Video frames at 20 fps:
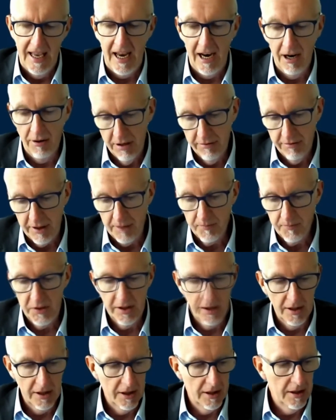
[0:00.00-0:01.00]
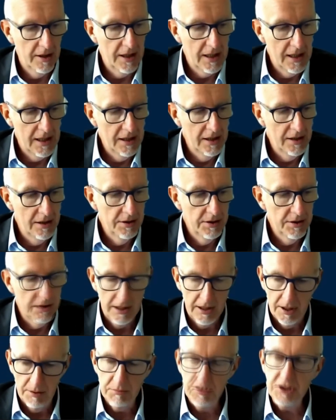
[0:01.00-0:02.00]
However, in
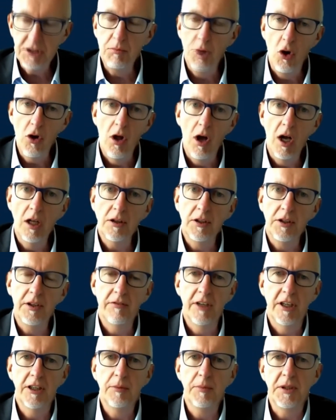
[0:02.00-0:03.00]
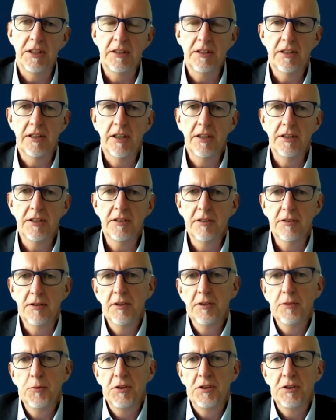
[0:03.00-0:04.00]
small island developing states,
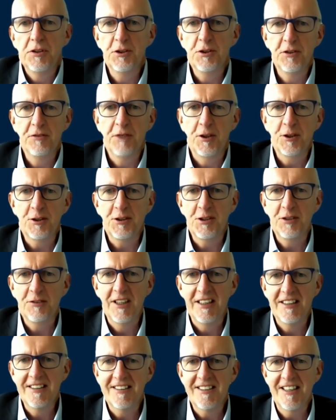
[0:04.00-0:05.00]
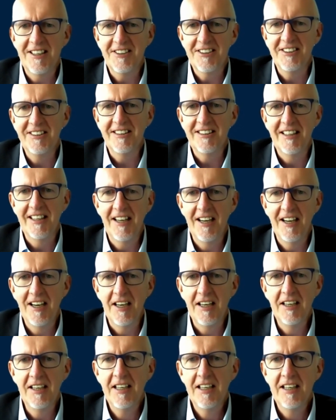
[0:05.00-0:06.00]
which is the focus of our discussion
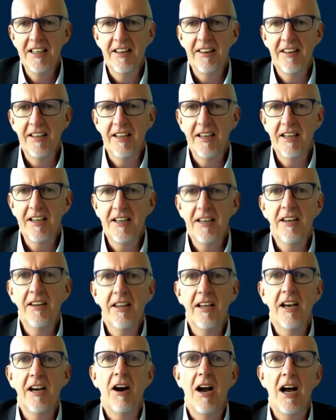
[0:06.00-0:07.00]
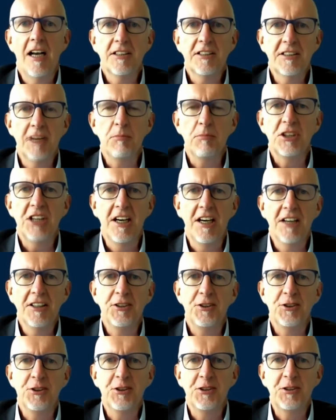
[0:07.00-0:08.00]
today, then there are some
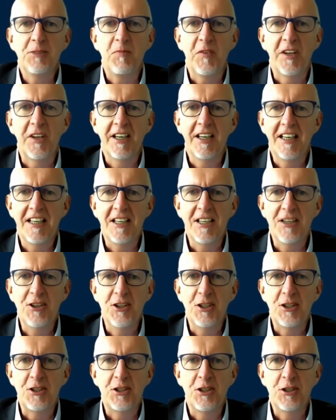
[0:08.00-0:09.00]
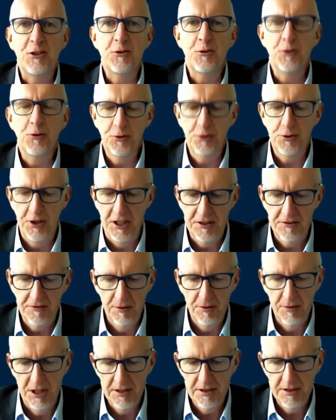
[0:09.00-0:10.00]
challenges in this digital
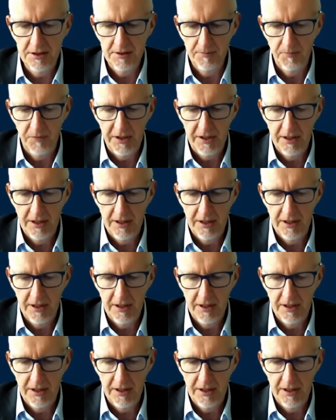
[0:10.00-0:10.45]
transformation.